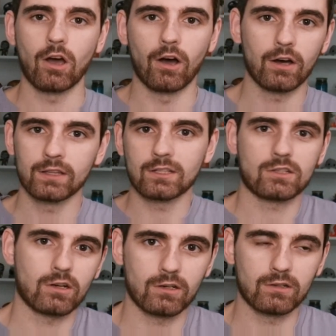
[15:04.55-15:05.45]
on the
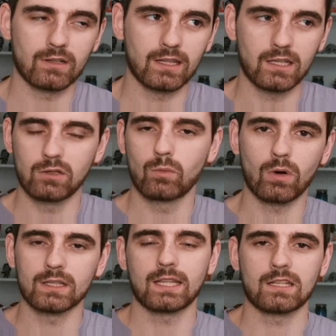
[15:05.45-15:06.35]
turn that you
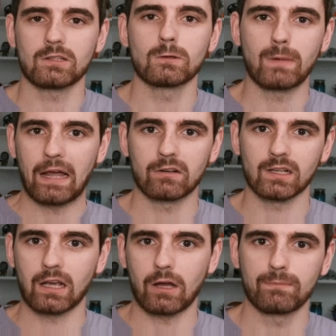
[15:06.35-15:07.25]
want that 2 power to
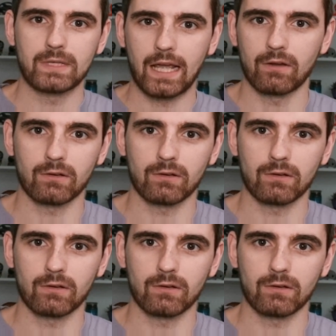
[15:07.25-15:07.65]
come down?